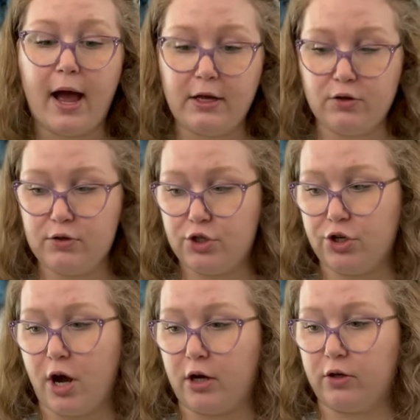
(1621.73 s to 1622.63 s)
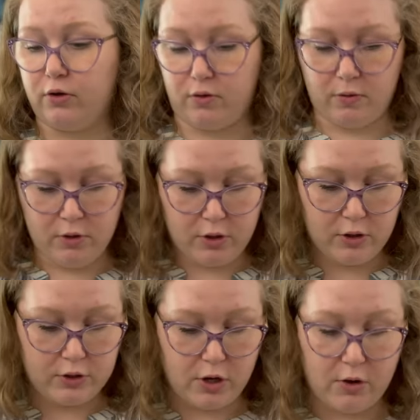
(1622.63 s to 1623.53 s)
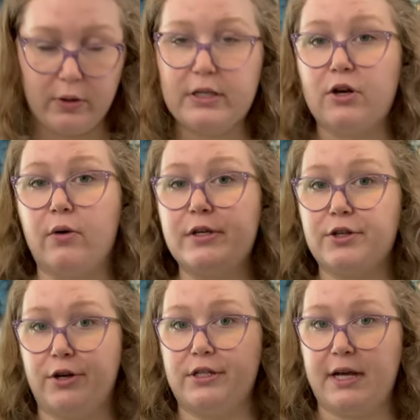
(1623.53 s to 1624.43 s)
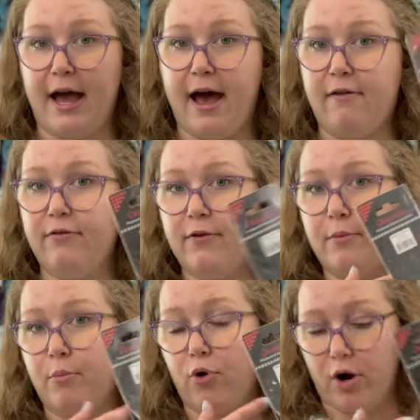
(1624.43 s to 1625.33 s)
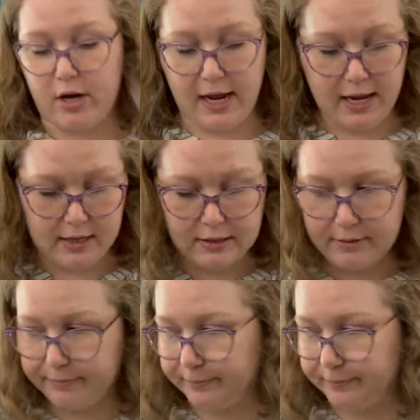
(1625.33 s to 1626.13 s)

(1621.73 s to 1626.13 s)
I use ChiaoGoo, so it's always good to have more on hand.